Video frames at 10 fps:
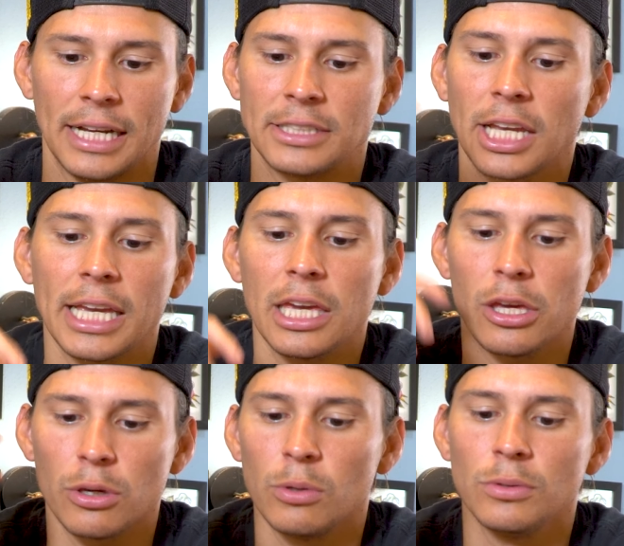It's like he
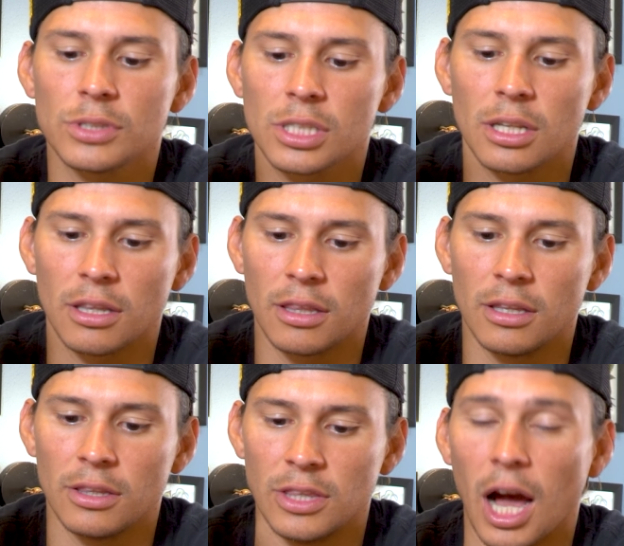used
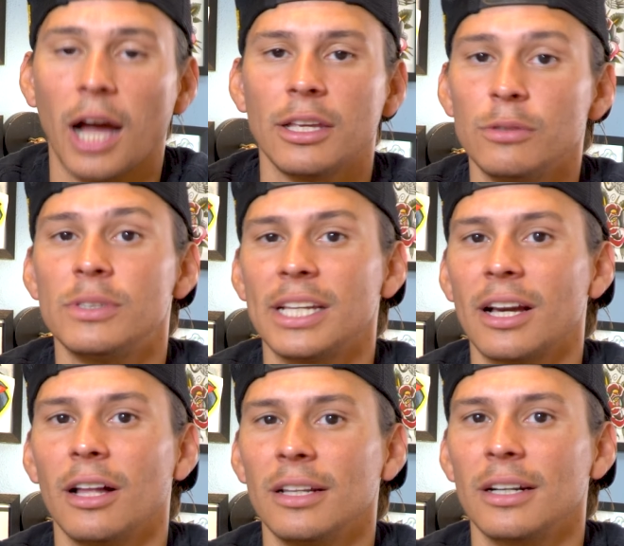not using
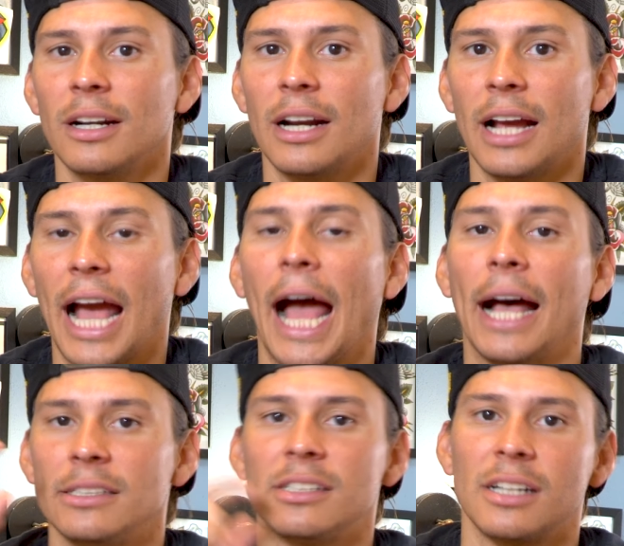color
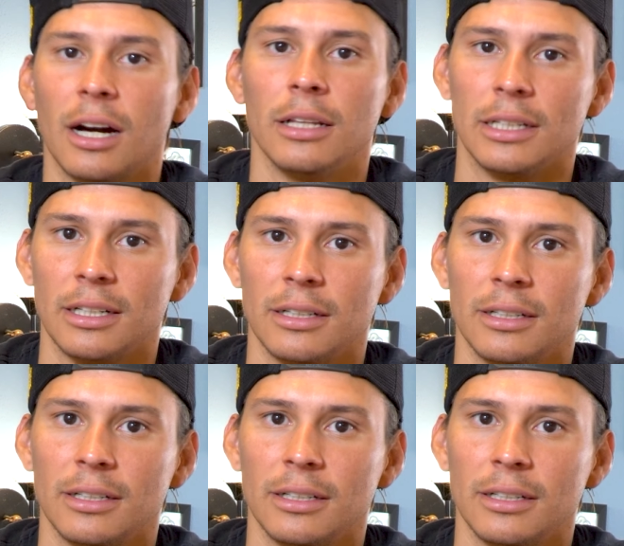as a color.